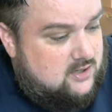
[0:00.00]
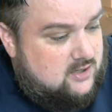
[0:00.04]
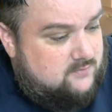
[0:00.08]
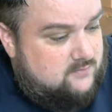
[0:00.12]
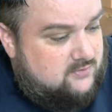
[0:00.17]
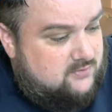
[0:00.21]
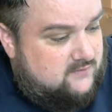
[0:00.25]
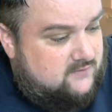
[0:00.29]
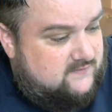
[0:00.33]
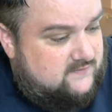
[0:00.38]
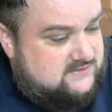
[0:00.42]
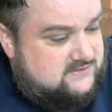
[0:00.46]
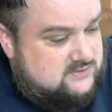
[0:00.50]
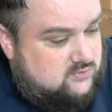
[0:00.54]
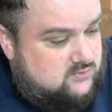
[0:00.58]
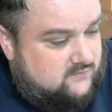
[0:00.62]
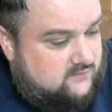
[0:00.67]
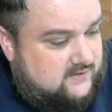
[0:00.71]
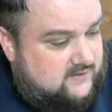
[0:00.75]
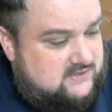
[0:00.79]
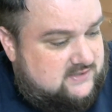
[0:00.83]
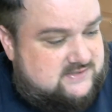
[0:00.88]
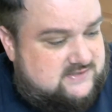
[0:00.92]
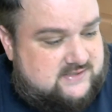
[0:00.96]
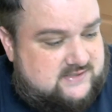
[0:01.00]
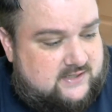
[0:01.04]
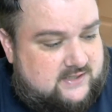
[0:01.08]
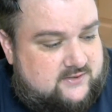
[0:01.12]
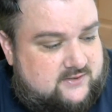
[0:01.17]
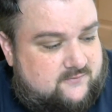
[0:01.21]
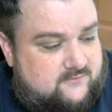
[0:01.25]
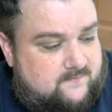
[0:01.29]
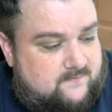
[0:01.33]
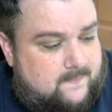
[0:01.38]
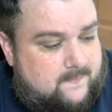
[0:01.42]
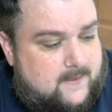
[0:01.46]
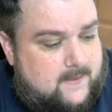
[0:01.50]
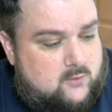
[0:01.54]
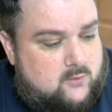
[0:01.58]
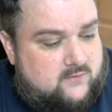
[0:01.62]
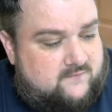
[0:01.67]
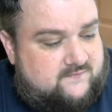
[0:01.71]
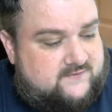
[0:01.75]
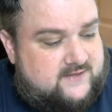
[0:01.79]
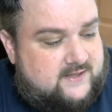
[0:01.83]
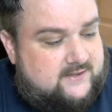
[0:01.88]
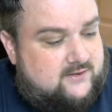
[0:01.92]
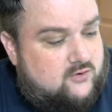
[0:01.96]
But this is what they said.
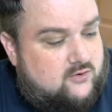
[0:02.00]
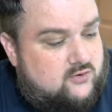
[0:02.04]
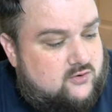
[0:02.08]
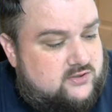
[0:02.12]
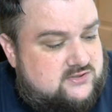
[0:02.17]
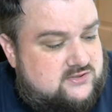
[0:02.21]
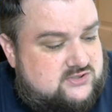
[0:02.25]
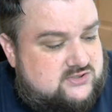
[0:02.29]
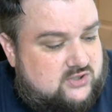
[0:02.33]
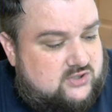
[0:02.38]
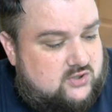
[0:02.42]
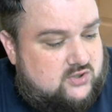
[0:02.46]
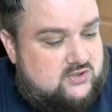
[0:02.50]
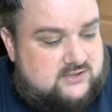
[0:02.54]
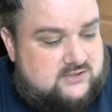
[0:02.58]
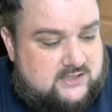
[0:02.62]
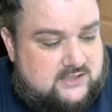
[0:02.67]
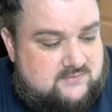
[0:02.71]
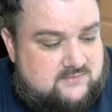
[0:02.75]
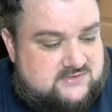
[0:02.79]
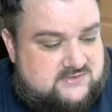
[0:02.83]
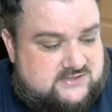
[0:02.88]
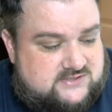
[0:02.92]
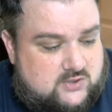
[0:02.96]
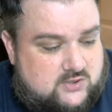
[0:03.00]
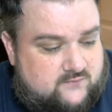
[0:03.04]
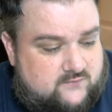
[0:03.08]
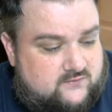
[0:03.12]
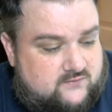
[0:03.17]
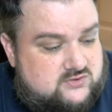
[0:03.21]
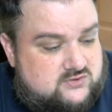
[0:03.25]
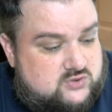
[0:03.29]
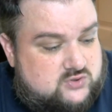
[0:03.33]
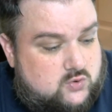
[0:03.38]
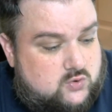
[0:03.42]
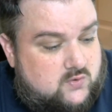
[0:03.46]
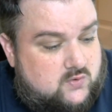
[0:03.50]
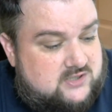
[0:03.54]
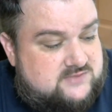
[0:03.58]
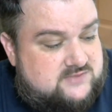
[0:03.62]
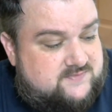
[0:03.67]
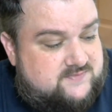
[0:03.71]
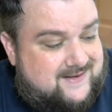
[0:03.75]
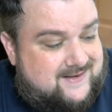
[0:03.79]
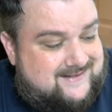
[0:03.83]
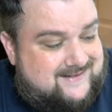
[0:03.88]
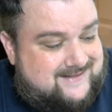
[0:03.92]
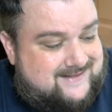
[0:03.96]
With Dead Island 2, Deep Silver has always
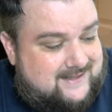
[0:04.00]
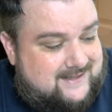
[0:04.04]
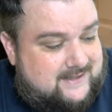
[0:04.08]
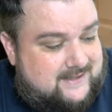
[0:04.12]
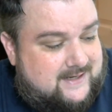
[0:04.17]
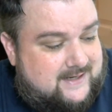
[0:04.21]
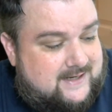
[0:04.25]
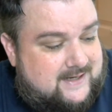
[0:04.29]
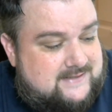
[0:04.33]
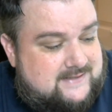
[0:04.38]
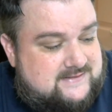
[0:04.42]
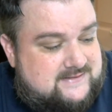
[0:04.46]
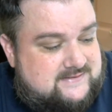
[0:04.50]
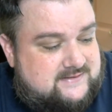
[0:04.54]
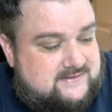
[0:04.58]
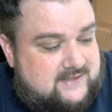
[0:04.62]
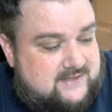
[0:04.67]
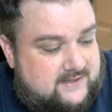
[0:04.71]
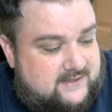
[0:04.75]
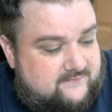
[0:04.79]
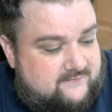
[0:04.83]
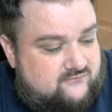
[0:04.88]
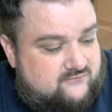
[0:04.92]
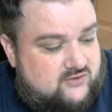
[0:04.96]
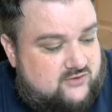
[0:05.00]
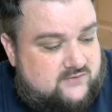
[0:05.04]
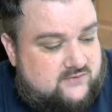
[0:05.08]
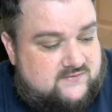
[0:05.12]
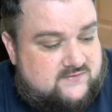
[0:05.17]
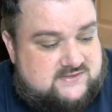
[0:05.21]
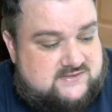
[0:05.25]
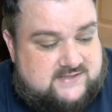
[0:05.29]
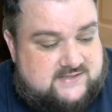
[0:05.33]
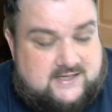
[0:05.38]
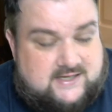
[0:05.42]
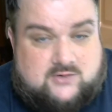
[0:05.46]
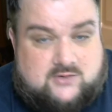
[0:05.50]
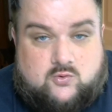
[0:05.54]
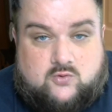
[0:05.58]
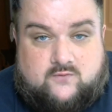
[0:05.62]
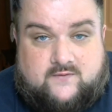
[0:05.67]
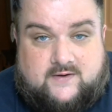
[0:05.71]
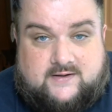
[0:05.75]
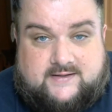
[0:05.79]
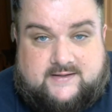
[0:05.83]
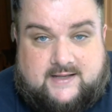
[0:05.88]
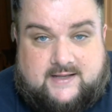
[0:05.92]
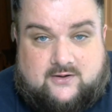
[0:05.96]
been dedicated to delivering the sequel
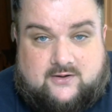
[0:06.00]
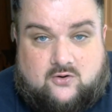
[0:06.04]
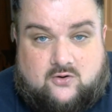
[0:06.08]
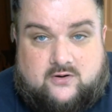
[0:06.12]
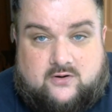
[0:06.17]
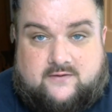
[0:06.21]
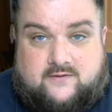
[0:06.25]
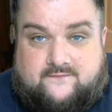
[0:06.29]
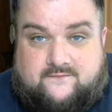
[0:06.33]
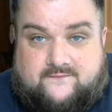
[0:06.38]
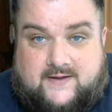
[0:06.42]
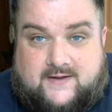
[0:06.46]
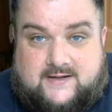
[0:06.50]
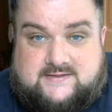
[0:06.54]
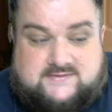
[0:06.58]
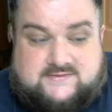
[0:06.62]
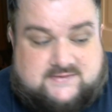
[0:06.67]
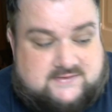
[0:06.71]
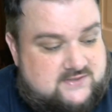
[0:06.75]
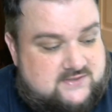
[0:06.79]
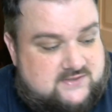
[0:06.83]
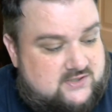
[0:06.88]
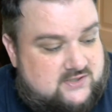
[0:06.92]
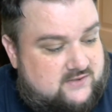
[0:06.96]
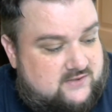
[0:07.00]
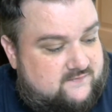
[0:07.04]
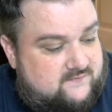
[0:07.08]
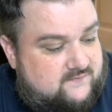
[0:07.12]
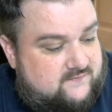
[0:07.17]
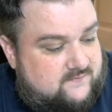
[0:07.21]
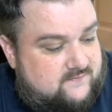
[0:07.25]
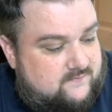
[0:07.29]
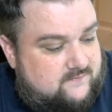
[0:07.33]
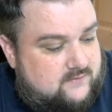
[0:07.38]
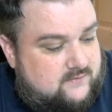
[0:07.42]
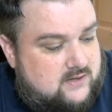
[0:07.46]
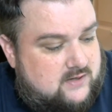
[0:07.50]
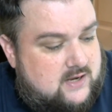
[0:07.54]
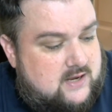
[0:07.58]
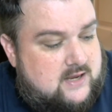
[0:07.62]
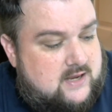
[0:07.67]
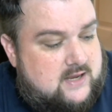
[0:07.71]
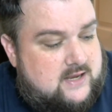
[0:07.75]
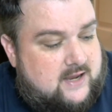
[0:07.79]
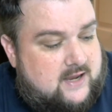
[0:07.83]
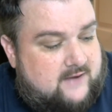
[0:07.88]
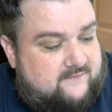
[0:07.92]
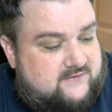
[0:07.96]
that Dead Island fans deserve.
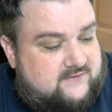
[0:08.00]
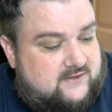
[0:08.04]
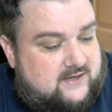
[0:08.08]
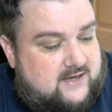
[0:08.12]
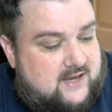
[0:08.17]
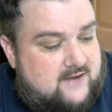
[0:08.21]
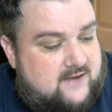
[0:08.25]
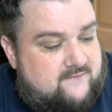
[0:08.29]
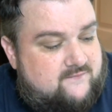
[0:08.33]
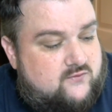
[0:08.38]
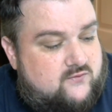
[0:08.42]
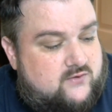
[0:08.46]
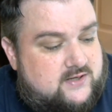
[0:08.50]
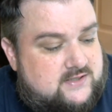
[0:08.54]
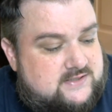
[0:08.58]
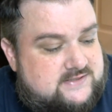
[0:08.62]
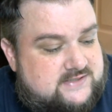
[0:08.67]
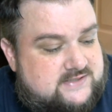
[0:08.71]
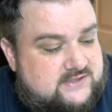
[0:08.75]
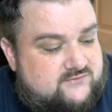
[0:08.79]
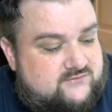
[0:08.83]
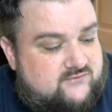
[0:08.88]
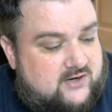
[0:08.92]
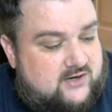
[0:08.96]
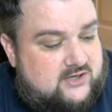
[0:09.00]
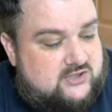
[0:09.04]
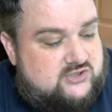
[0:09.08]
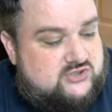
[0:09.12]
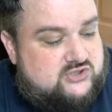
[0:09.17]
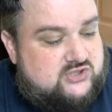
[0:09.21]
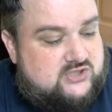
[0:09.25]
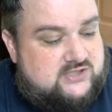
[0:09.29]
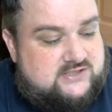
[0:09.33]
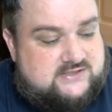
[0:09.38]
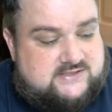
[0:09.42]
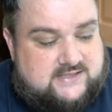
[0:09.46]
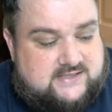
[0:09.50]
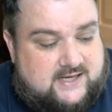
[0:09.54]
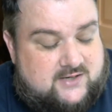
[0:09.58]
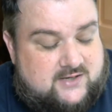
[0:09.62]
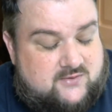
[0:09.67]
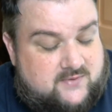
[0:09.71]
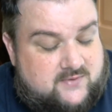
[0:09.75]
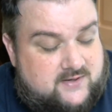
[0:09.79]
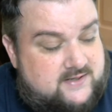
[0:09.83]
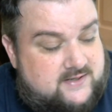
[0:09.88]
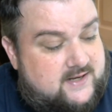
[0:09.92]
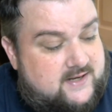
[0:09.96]
After careful consideration, today
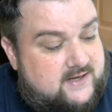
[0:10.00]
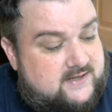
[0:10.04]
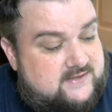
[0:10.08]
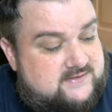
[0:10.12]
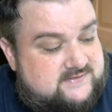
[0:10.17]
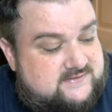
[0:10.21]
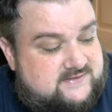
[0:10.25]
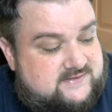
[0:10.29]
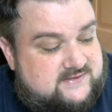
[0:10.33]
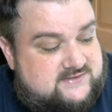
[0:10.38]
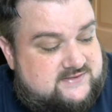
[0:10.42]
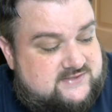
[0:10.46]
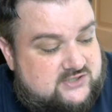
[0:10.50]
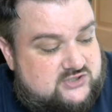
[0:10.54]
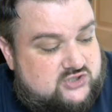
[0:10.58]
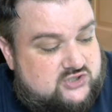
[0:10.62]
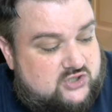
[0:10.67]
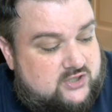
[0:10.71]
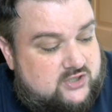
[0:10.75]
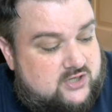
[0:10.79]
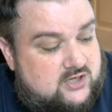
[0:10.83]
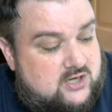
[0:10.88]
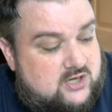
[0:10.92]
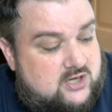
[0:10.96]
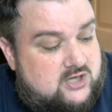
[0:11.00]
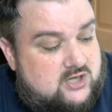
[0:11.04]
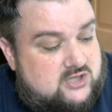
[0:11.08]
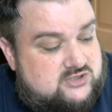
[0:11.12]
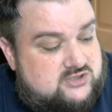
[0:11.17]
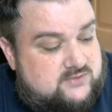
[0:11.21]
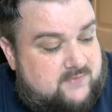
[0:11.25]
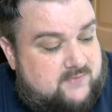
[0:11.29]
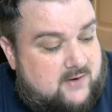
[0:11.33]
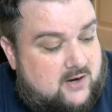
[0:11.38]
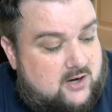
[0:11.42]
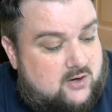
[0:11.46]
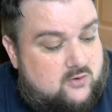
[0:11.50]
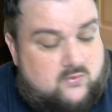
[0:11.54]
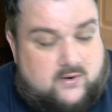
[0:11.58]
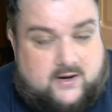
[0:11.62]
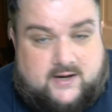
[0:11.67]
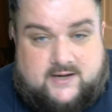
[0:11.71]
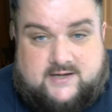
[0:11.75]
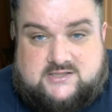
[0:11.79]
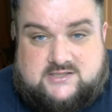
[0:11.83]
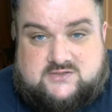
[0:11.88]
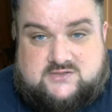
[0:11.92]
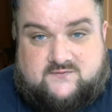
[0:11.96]
we announced the decision to part
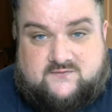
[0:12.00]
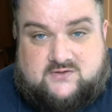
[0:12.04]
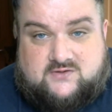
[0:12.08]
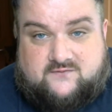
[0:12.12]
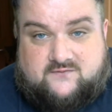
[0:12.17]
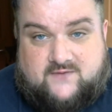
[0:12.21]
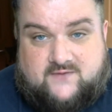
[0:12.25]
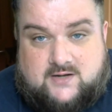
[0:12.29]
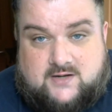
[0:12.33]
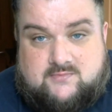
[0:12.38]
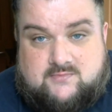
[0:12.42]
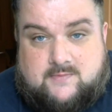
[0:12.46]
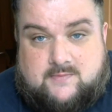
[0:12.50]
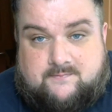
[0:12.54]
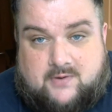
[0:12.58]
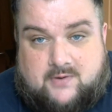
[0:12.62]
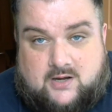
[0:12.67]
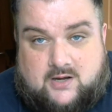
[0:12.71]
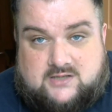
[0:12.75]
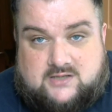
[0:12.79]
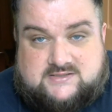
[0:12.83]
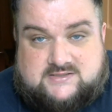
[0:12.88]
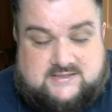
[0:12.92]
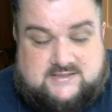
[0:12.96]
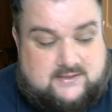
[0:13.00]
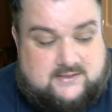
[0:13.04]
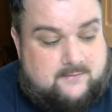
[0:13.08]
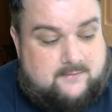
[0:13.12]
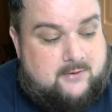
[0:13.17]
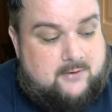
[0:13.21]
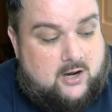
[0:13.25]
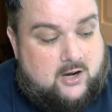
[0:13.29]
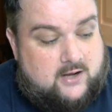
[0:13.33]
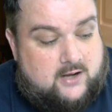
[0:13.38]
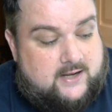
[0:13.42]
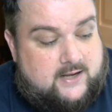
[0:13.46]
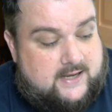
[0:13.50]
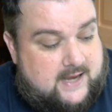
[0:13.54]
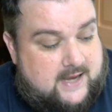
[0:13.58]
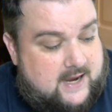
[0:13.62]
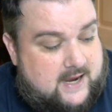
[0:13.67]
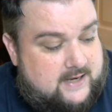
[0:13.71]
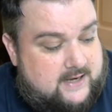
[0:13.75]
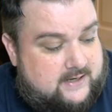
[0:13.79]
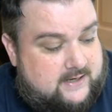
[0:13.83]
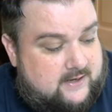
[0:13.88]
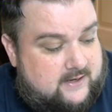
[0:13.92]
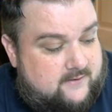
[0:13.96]
ways with development partner
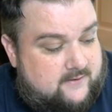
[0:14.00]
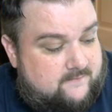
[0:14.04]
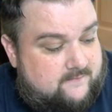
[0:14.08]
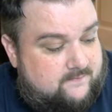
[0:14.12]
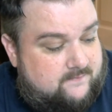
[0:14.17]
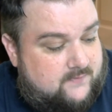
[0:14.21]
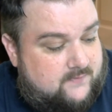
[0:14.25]
Yager.